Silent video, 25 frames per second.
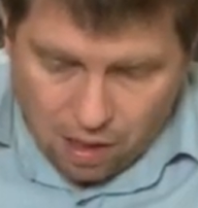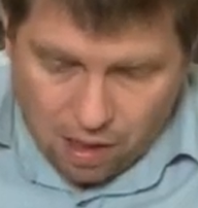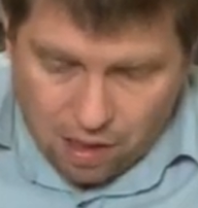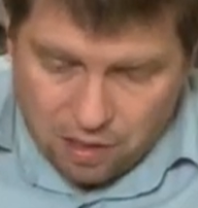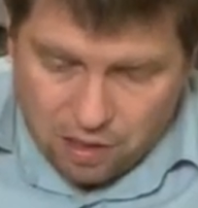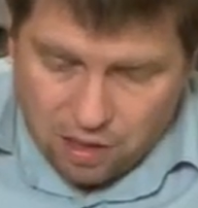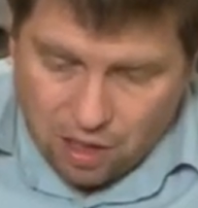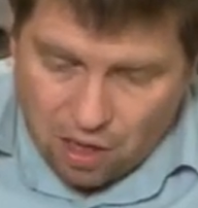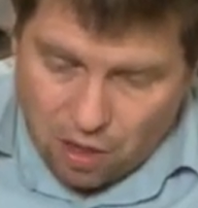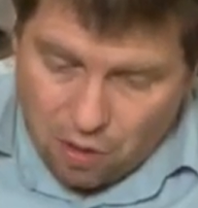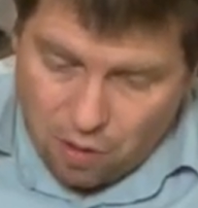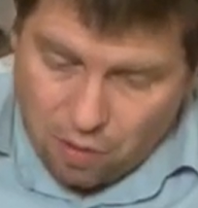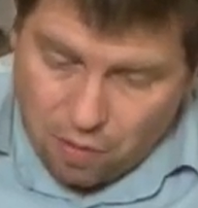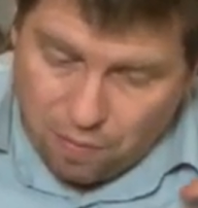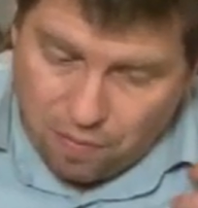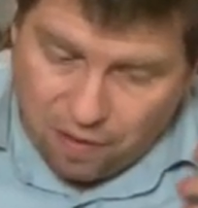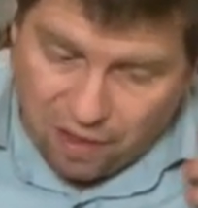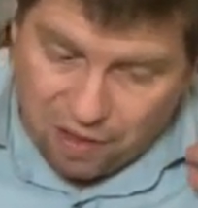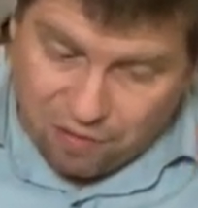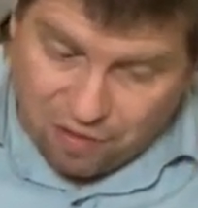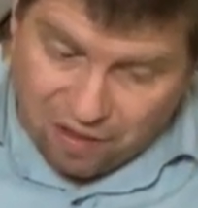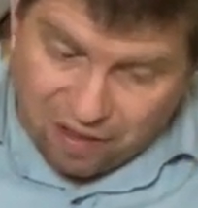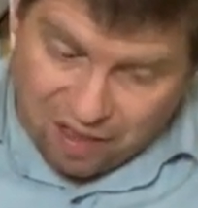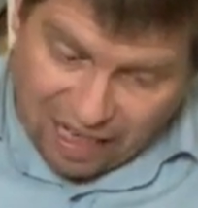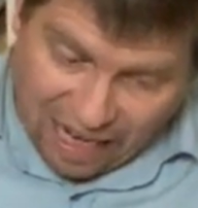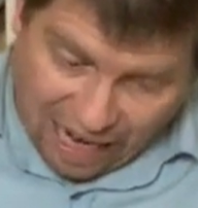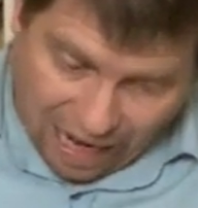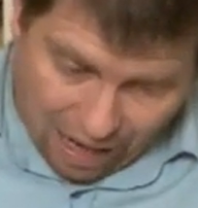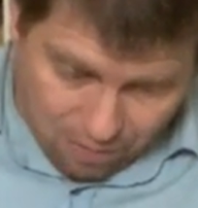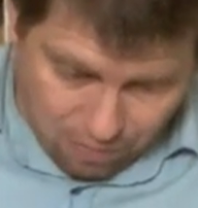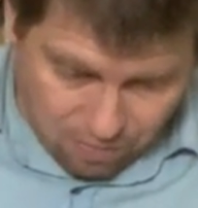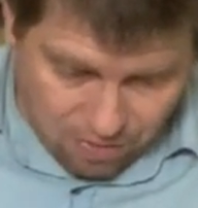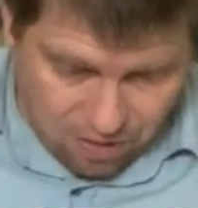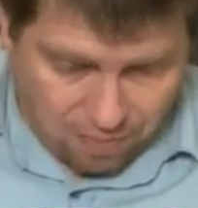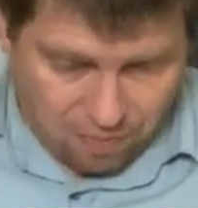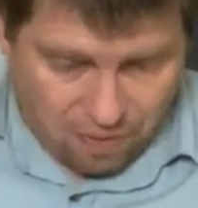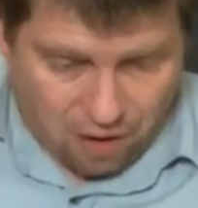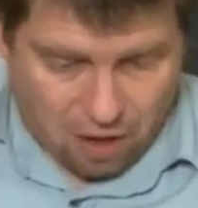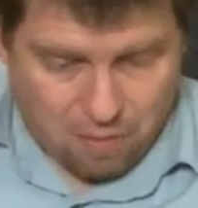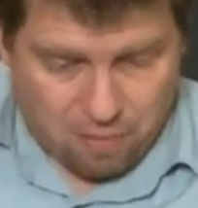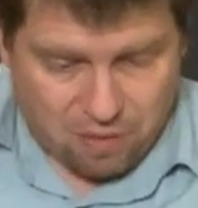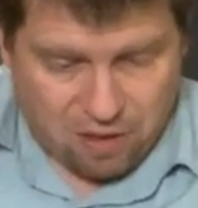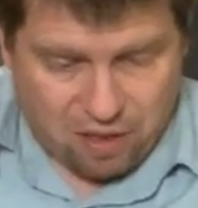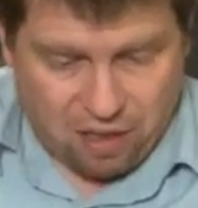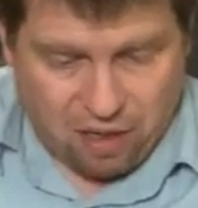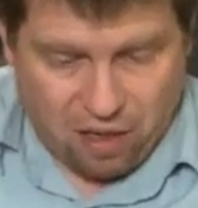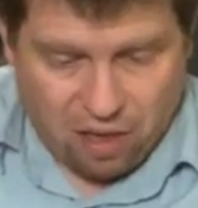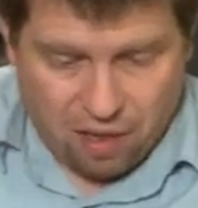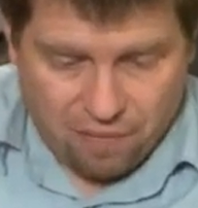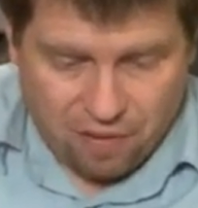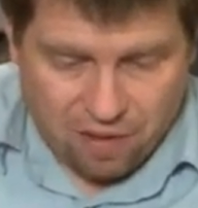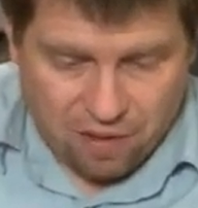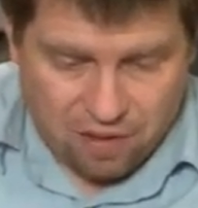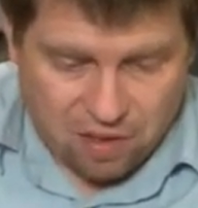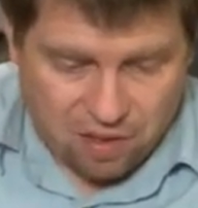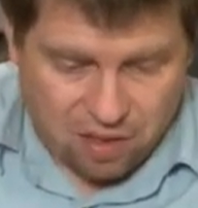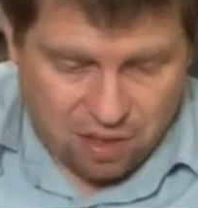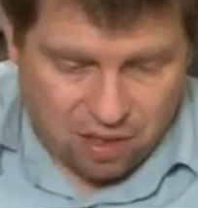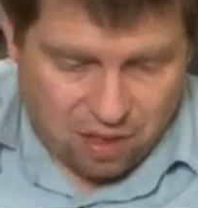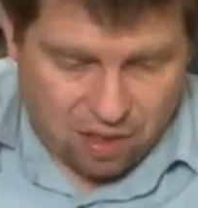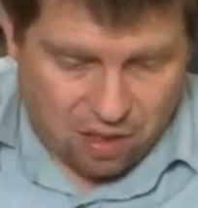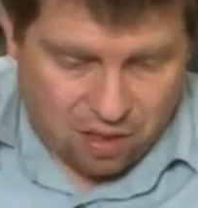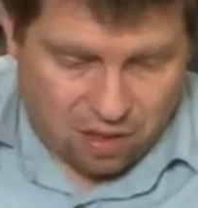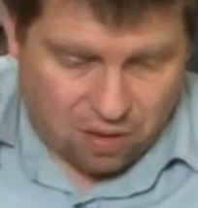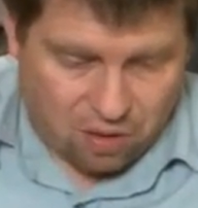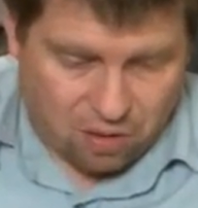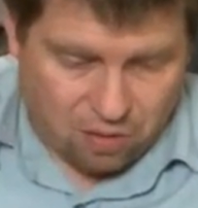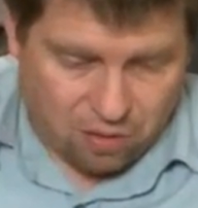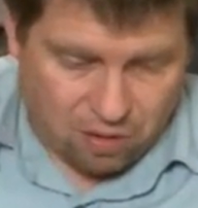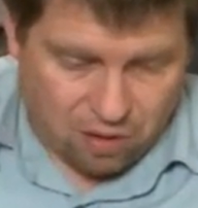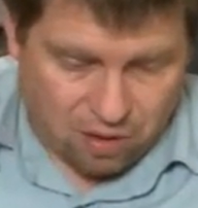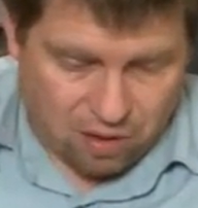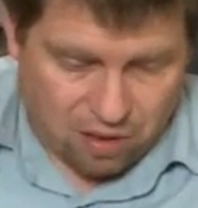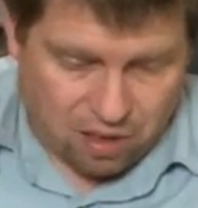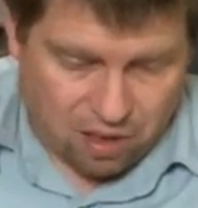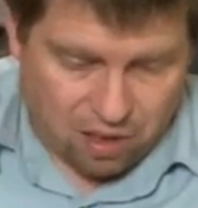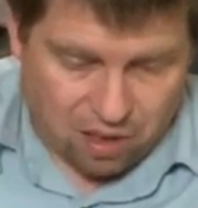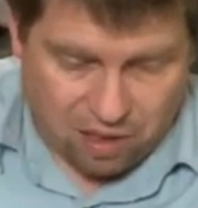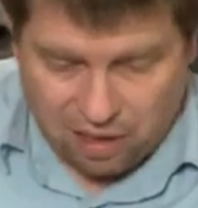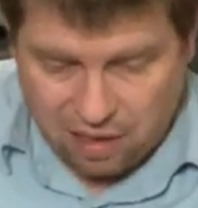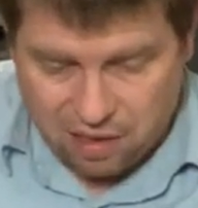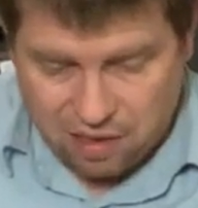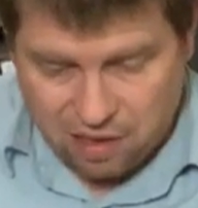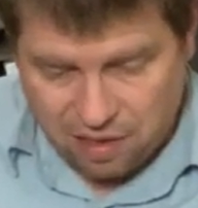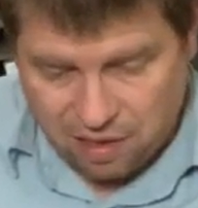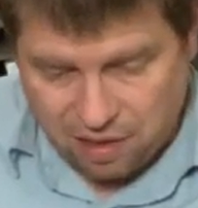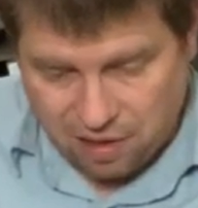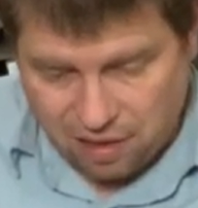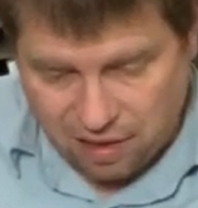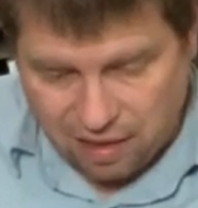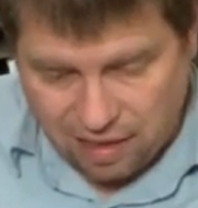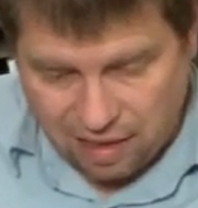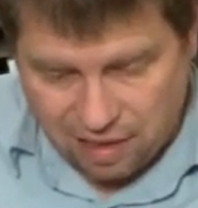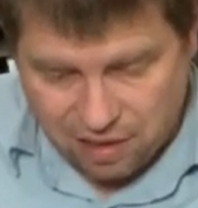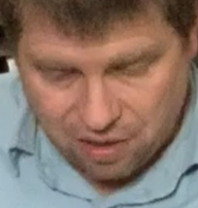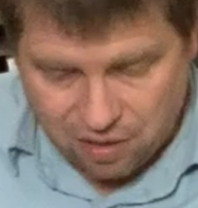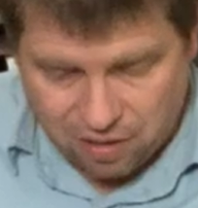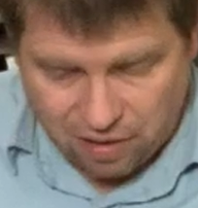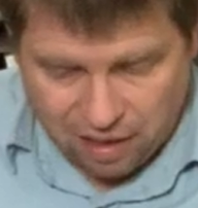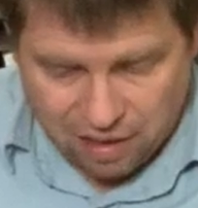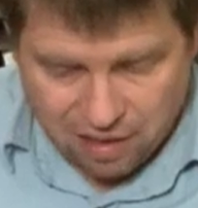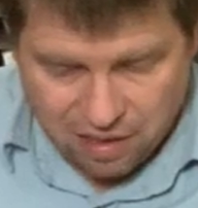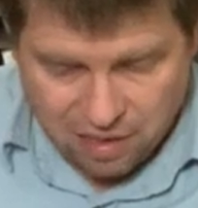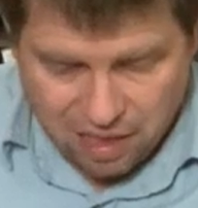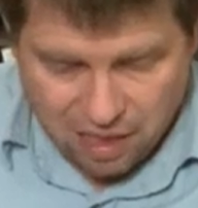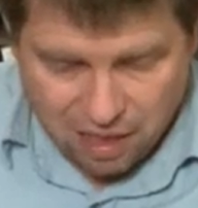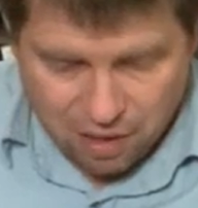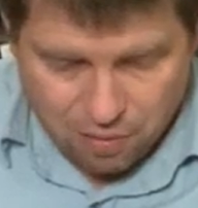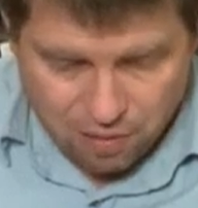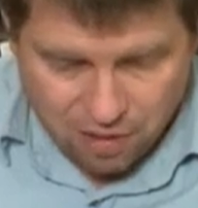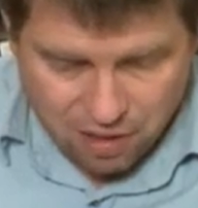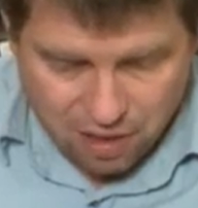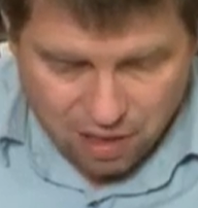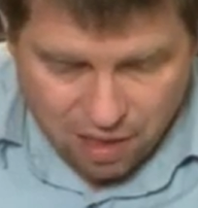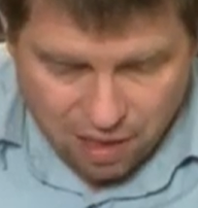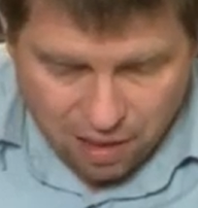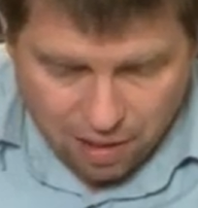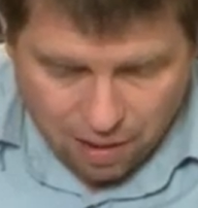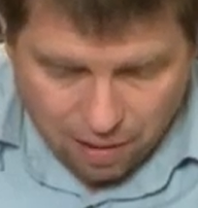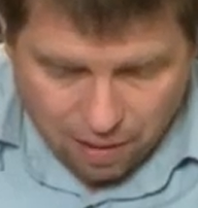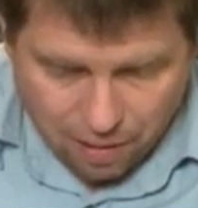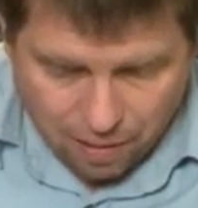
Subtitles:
So there are accounts of Homer's life that circulated in the classical antiquity.